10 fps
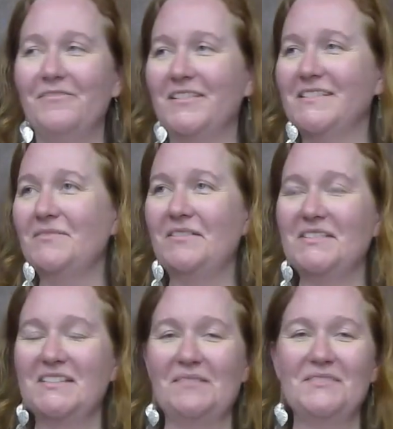
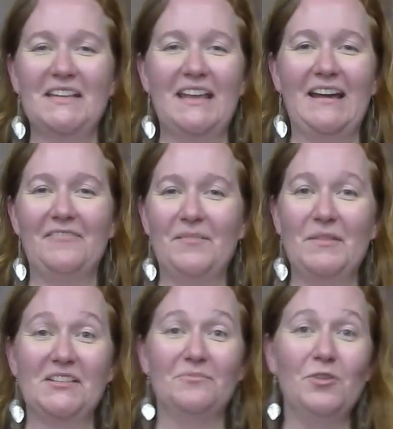Sometimes as I'm singing, I find
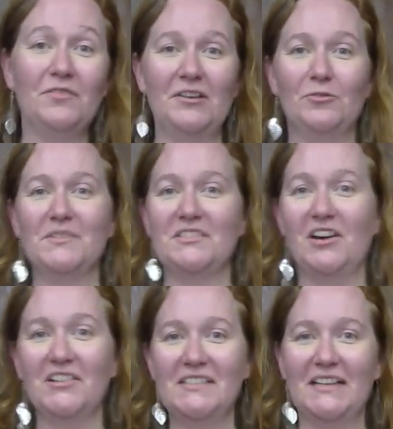myself moving and almost
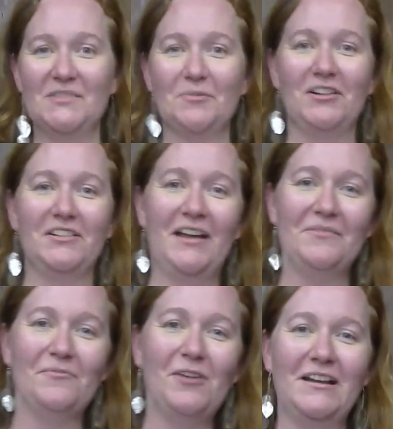dancing as well
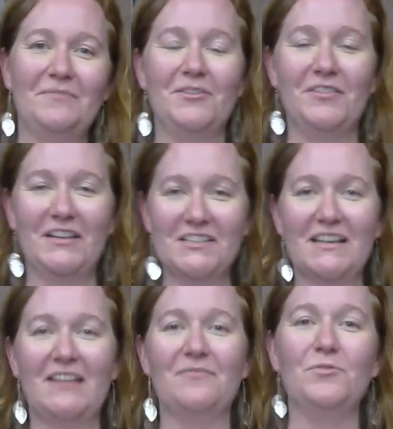while I'm moving, just
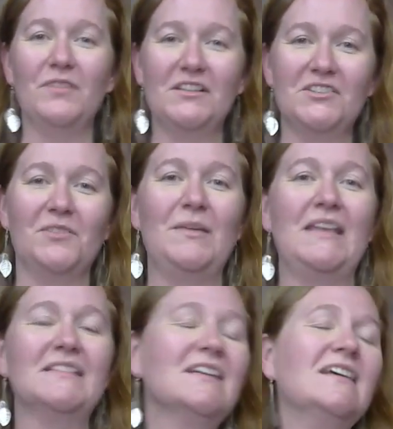kind of moving to the
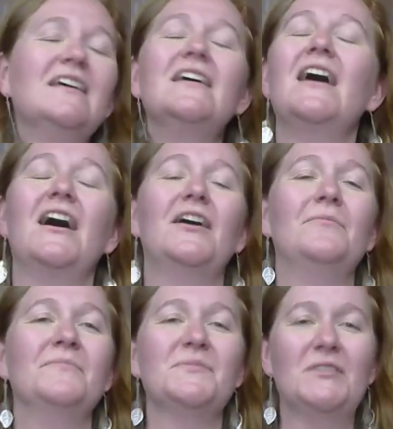beat.
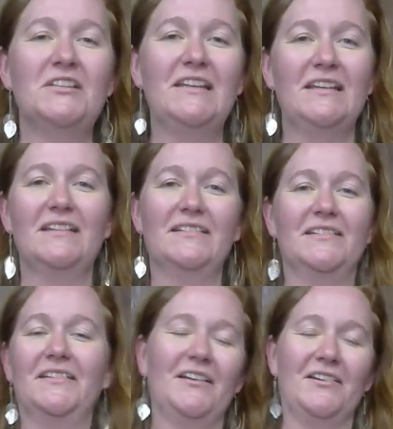Especially
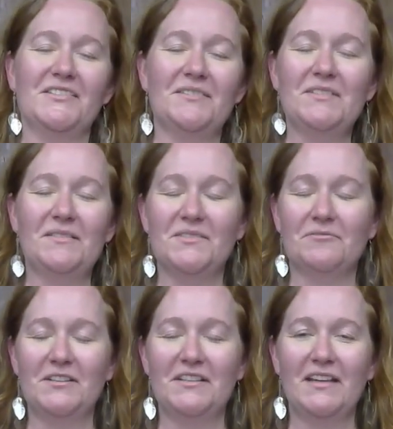sometimes
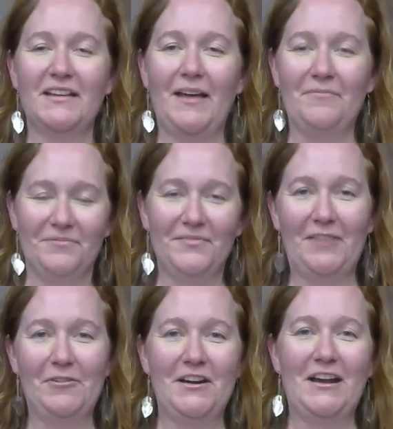if
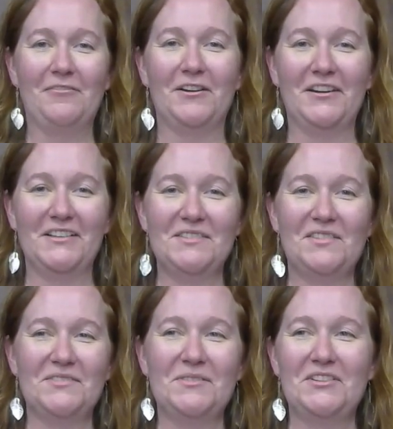we're in Africa, and
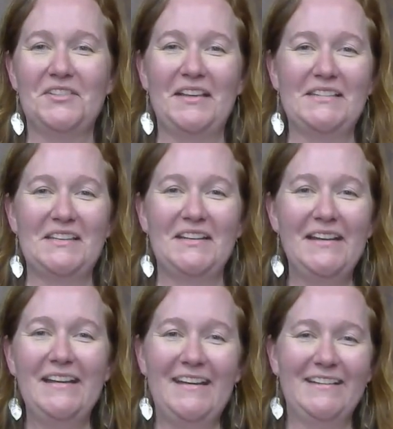sometimes we do things that
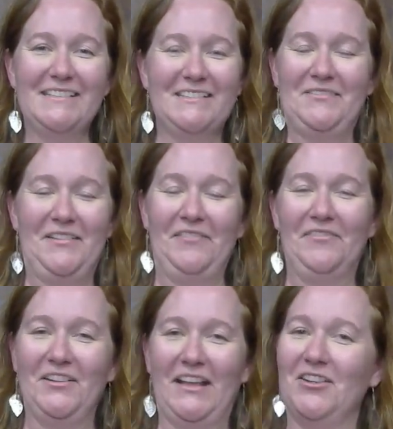just
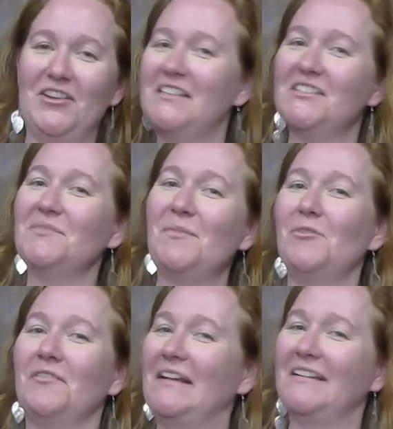feel like you need to just be
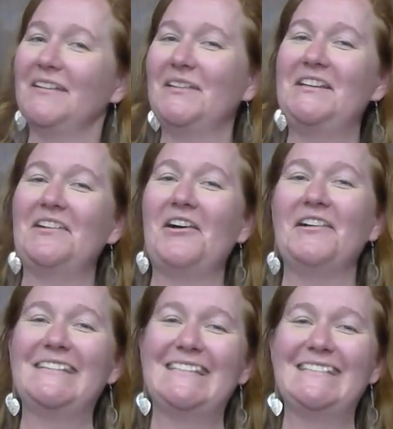moving a little bit. You
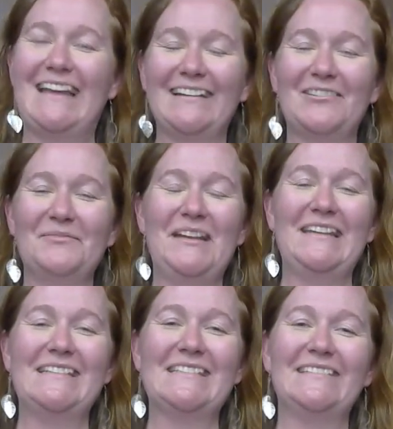can't just stand
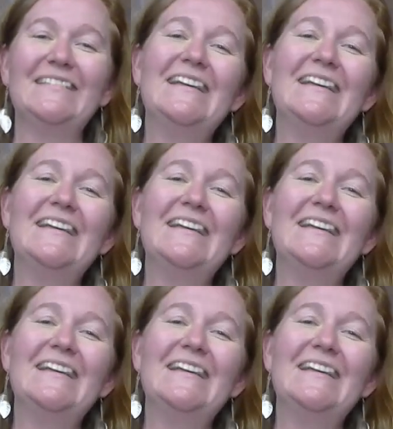completely still.